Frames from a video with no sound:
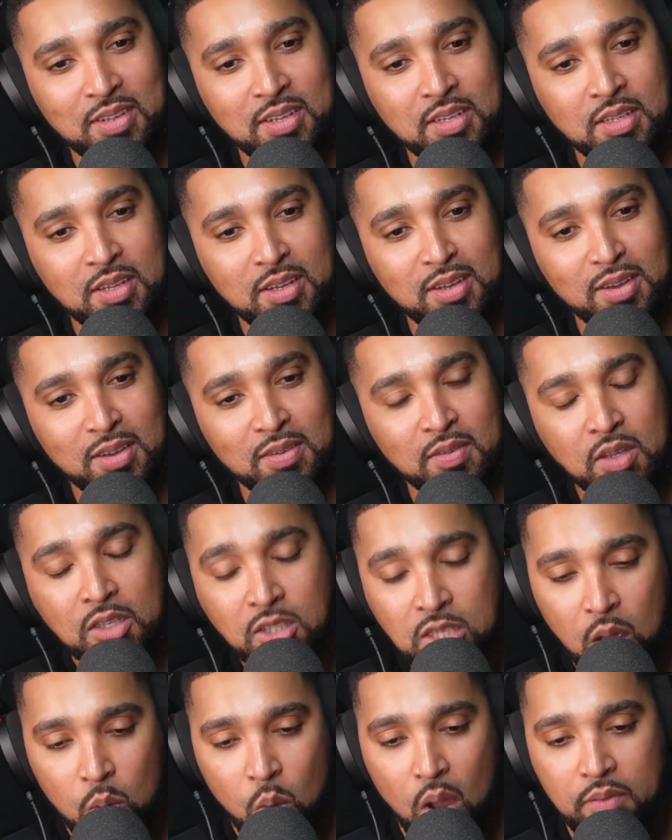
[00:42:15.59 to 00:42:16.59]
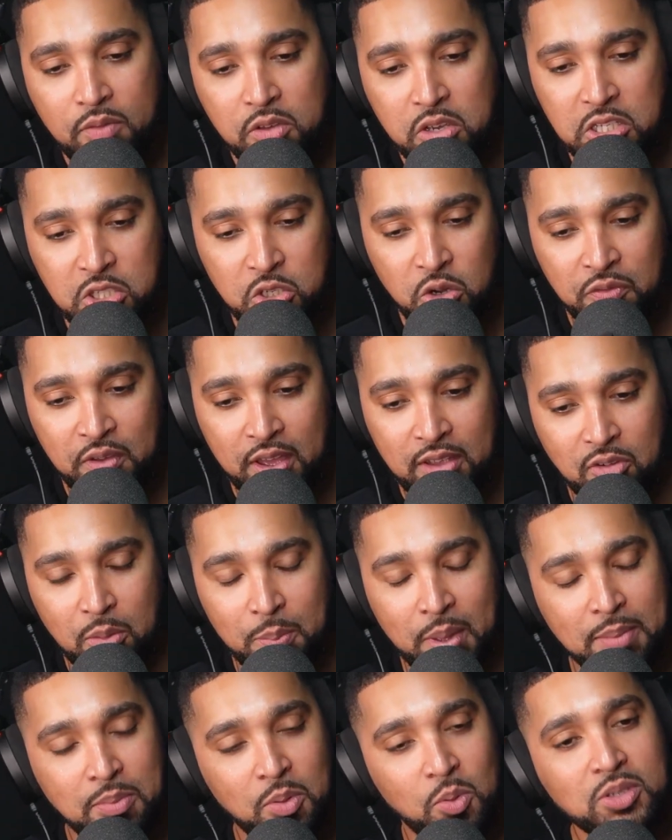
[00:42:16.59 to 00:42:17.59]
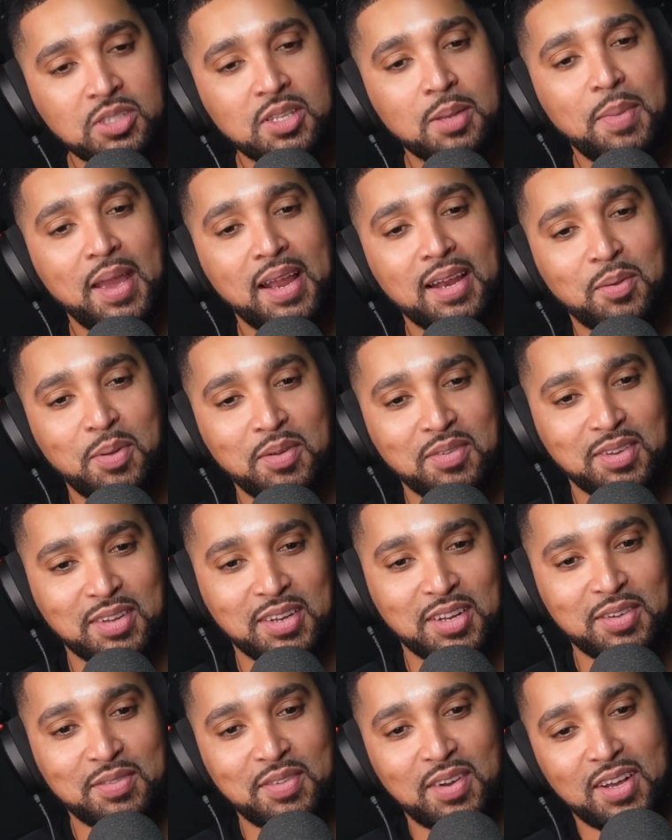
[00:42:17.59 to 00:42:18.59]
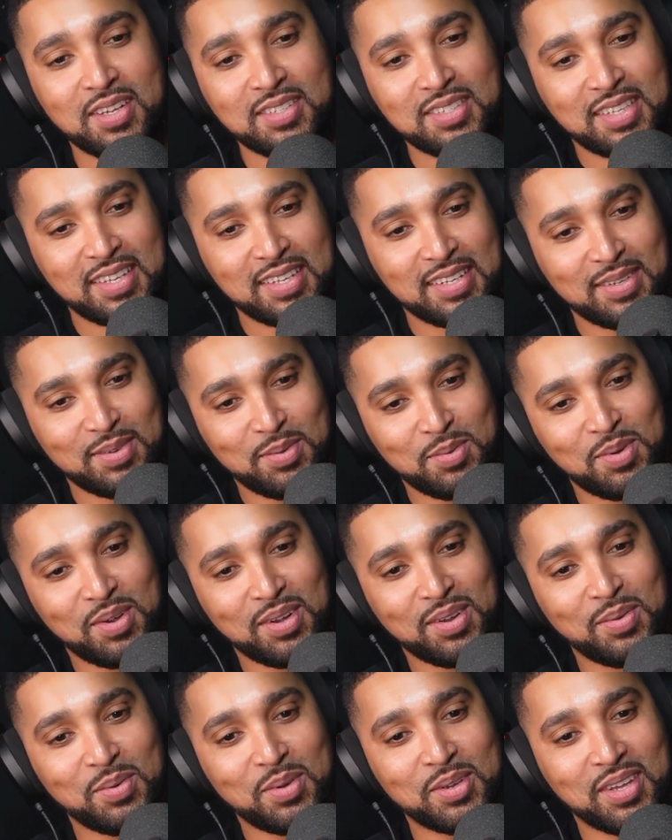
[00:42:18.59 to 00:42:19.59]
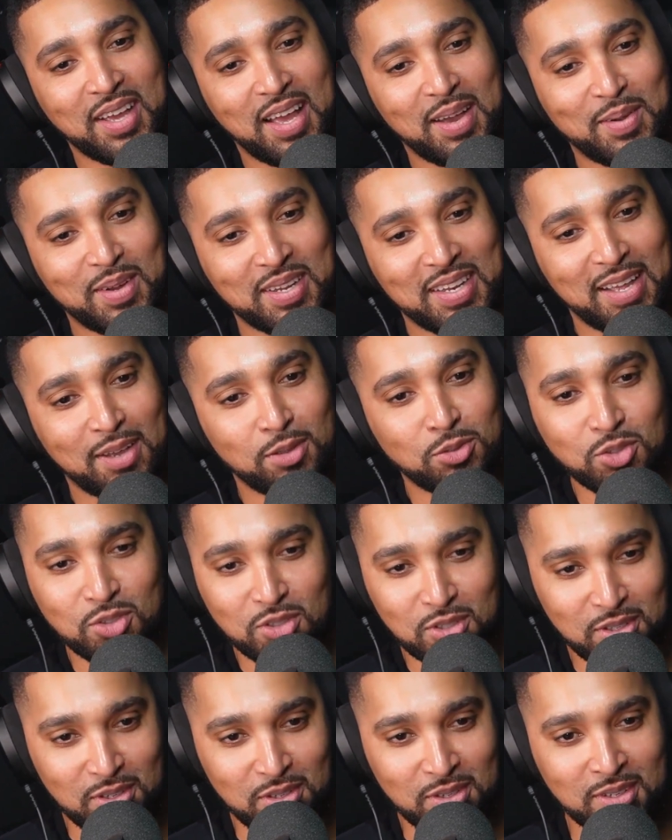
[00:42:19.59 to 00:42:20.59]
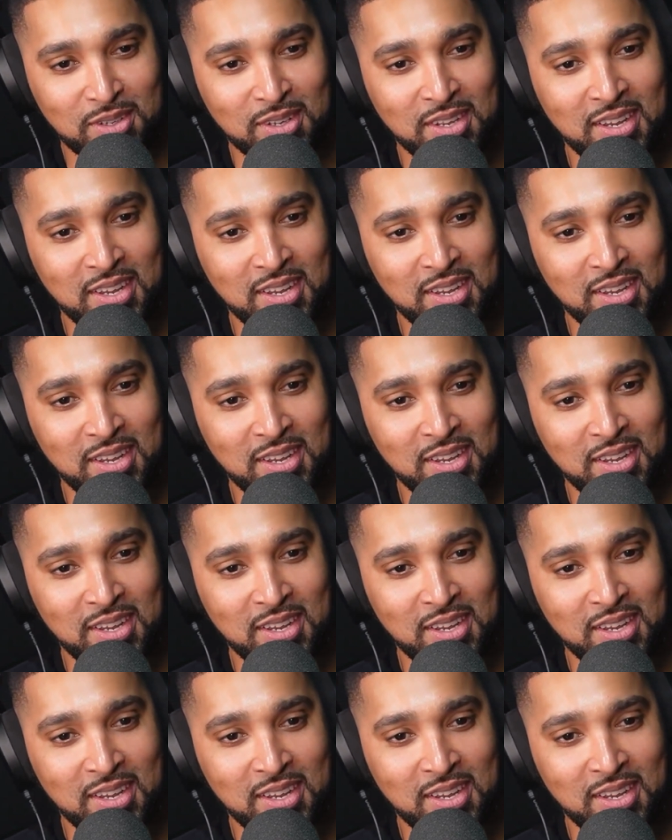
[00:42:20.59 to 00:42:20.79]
Of, uh, yeah, whatever is your favourite, babe. What's the male equivalent of asking what, what, what nails you should do?